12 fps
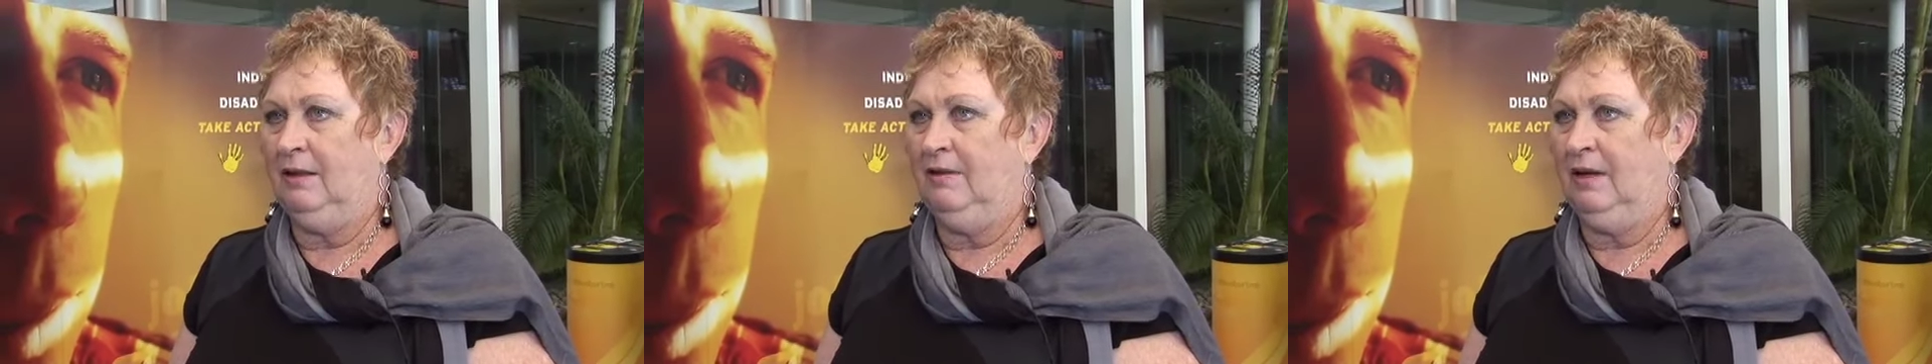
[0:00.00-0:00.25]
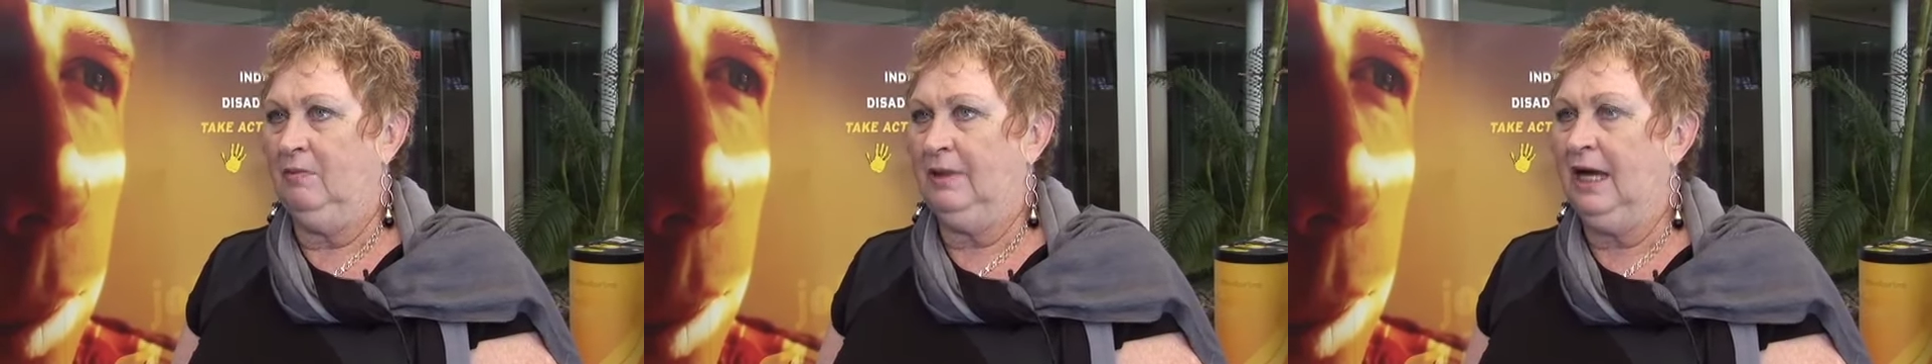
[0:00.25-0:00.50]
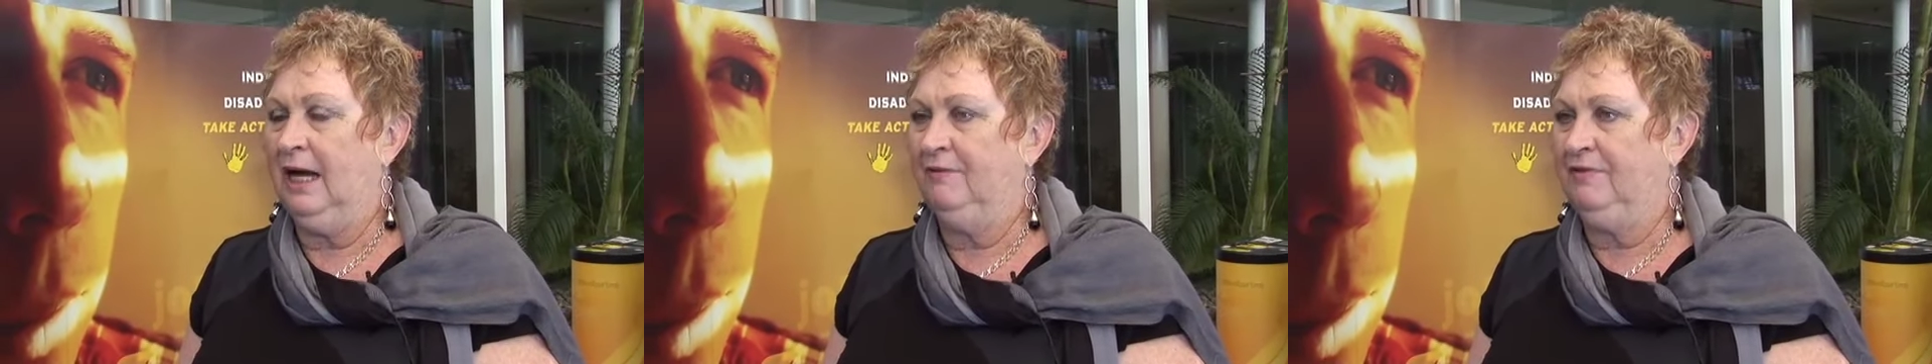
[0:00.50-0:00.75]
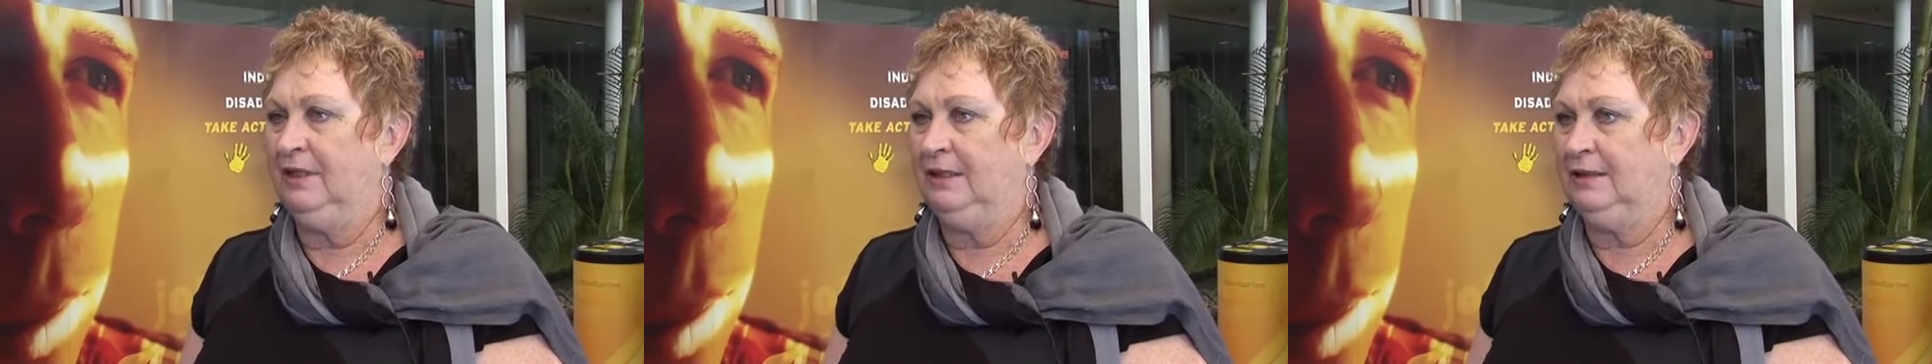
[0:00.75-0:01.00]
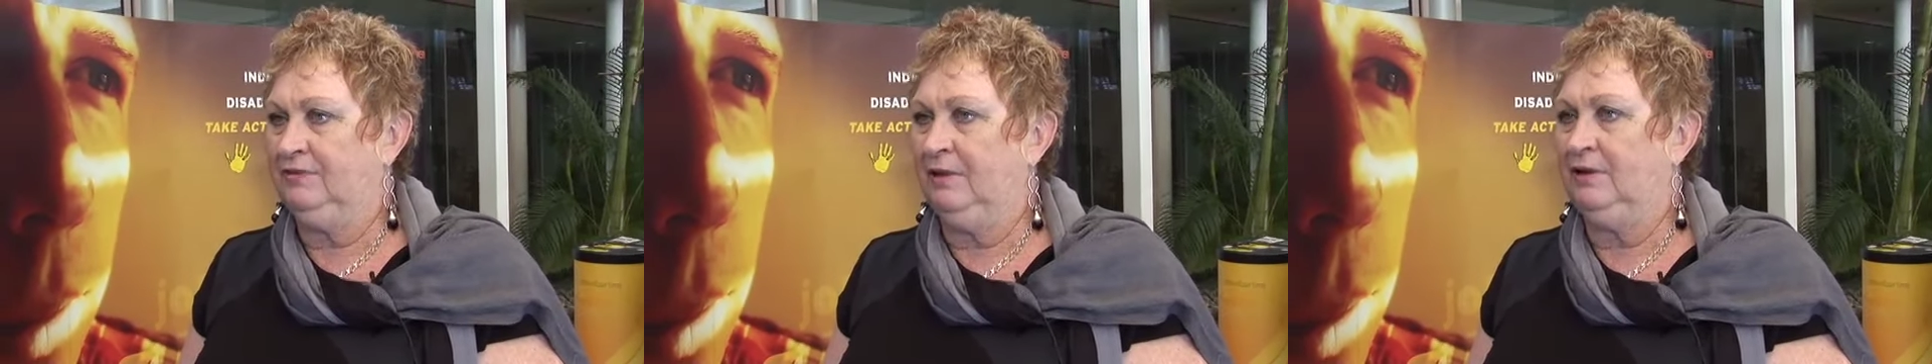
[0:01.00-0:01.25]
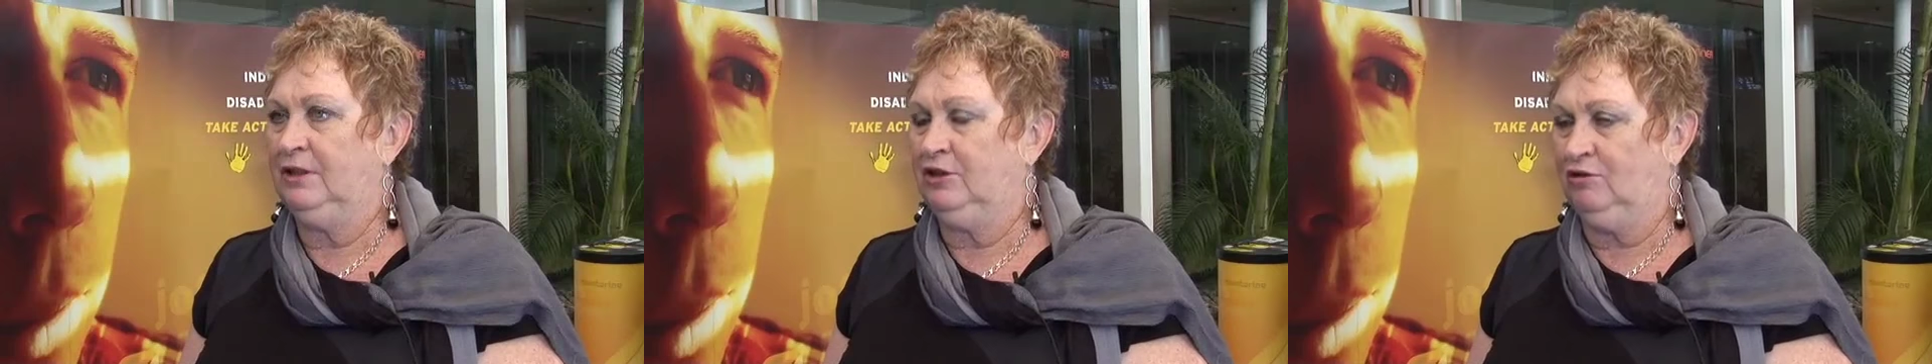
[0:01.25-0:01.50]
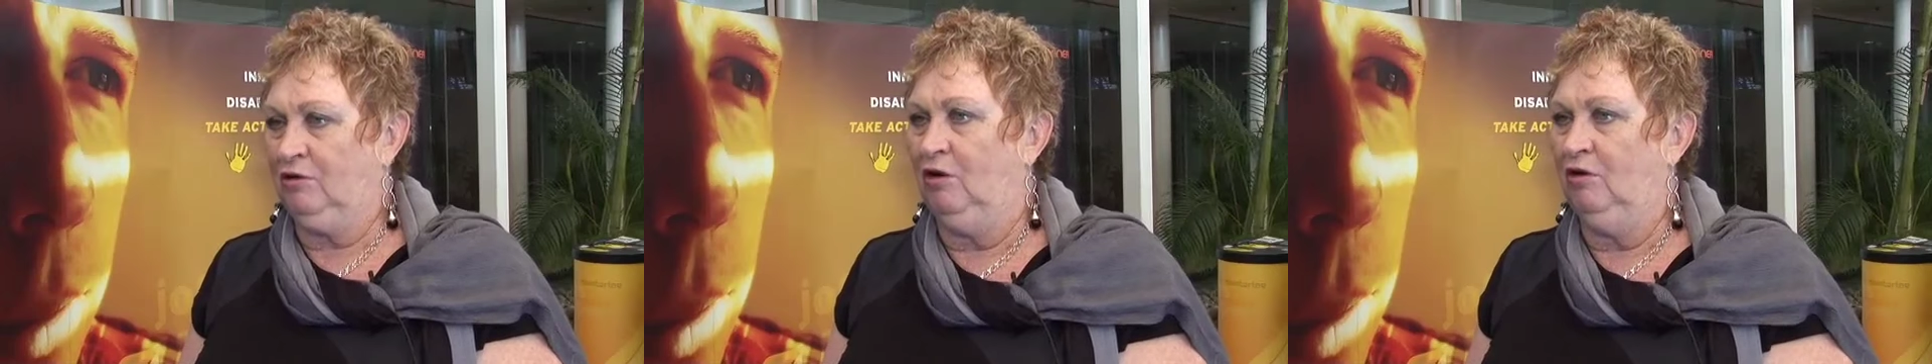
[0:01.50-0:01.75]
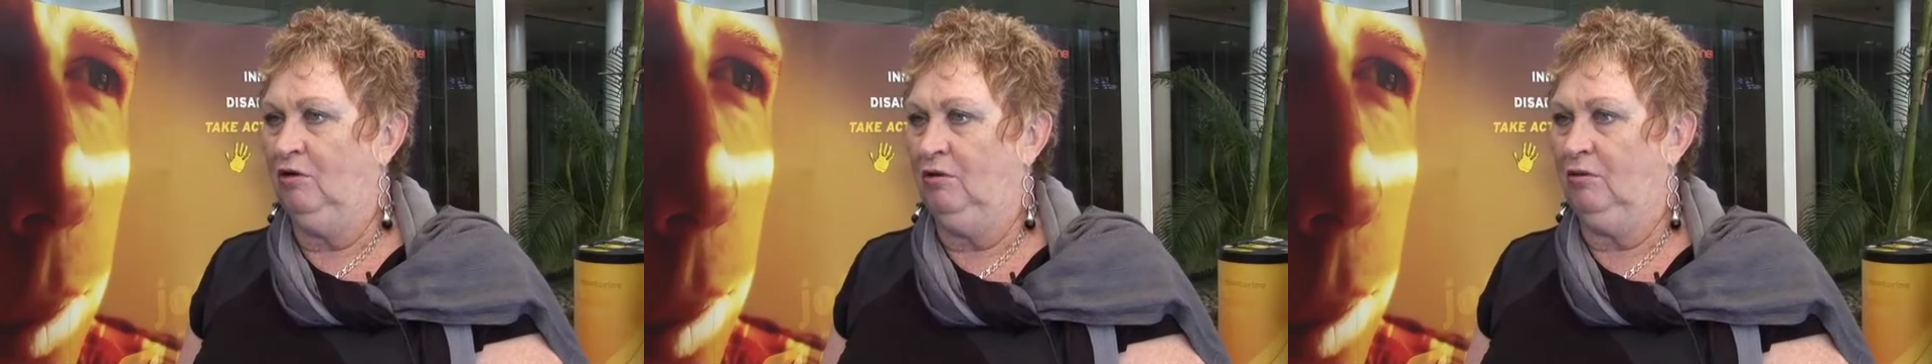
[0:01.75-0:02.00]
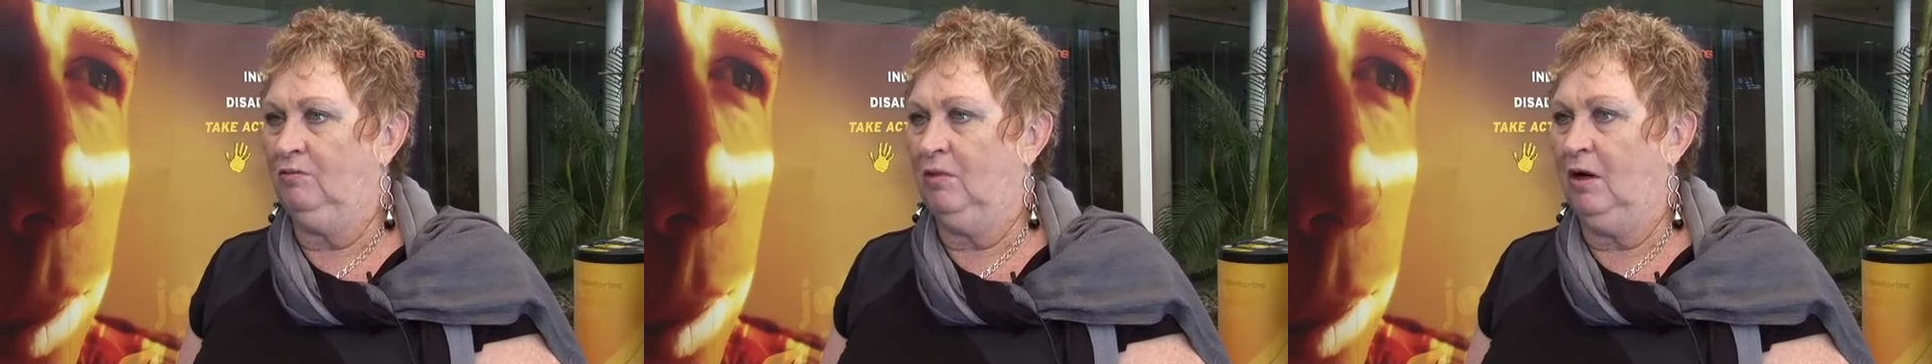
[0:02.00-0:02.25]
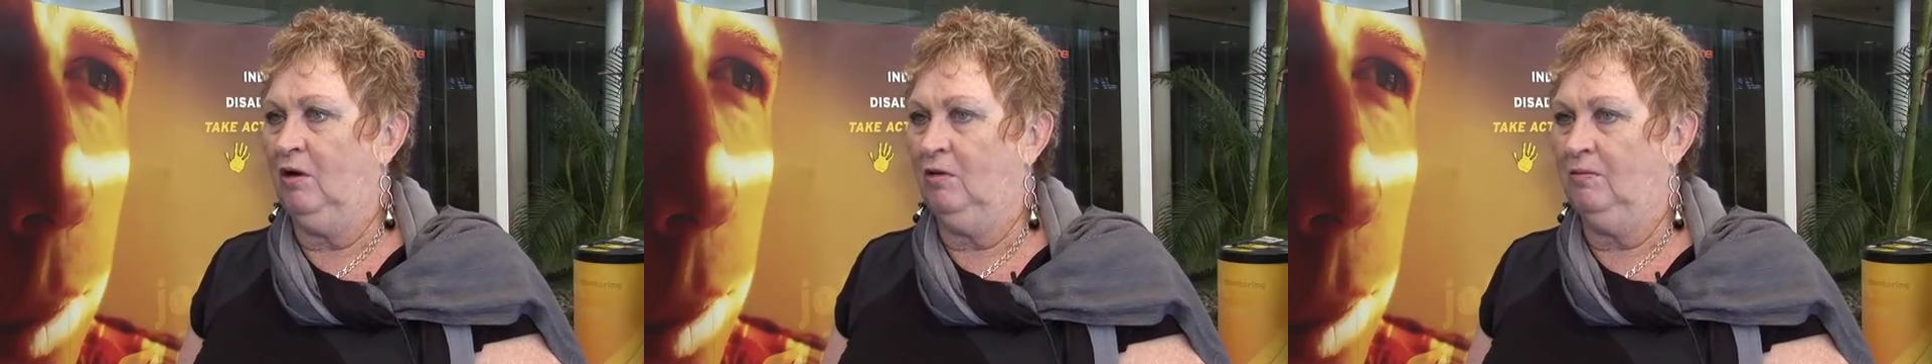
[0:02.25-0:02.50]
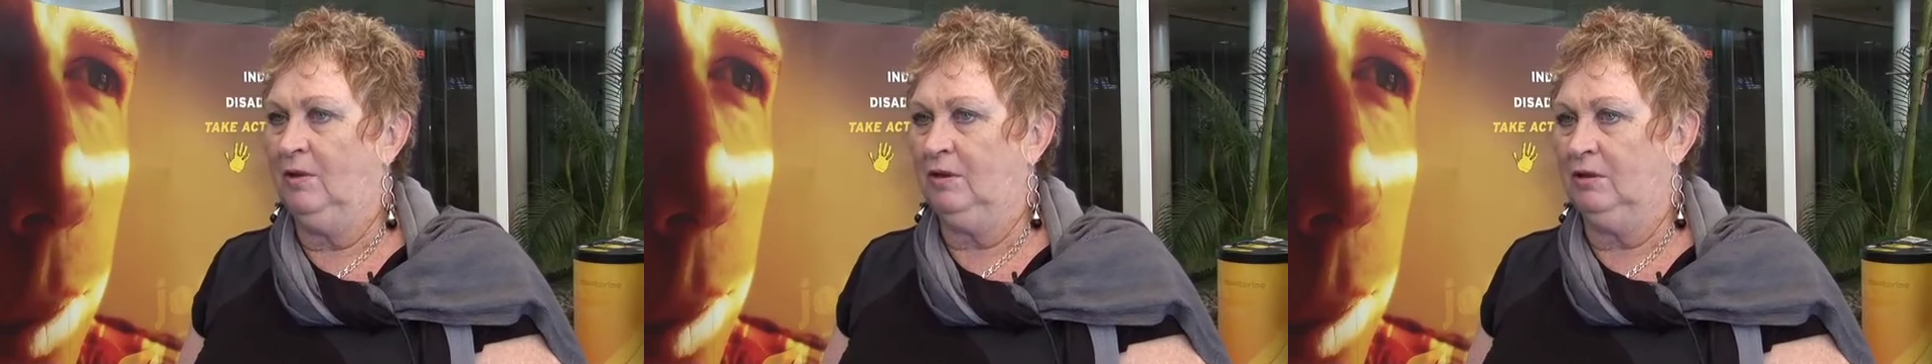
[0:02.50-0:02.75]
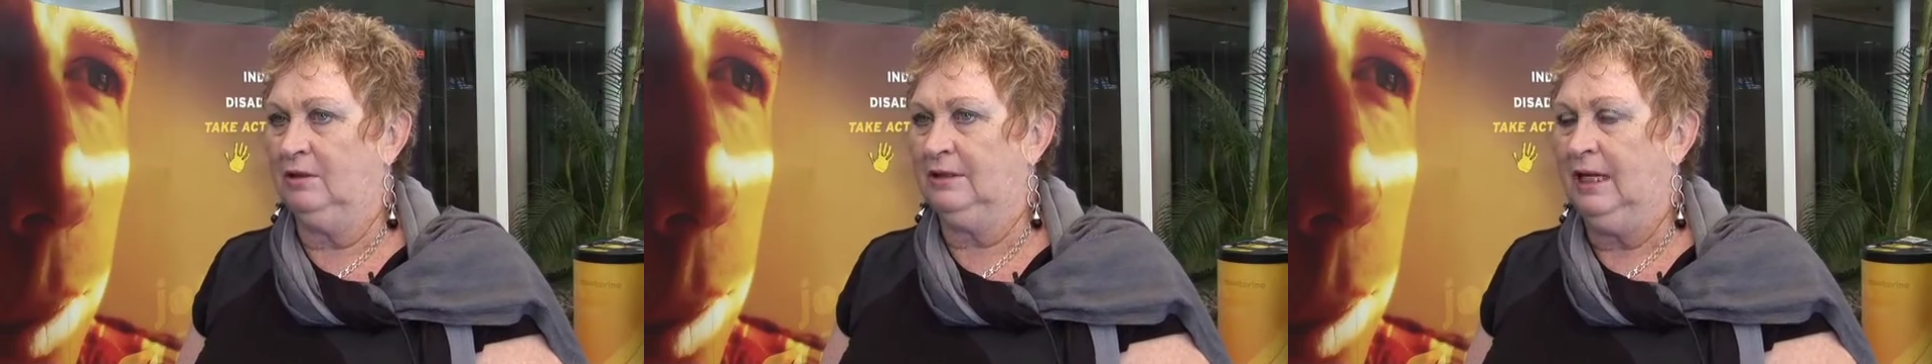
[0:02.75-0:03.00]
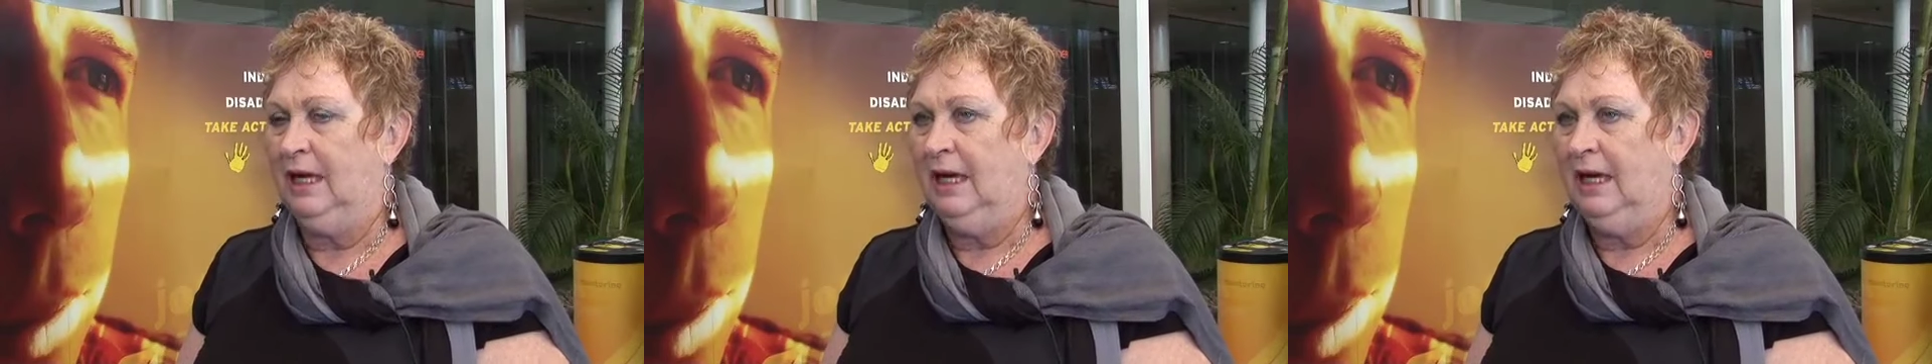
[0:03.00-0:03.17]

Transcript: that we have these very strong role models,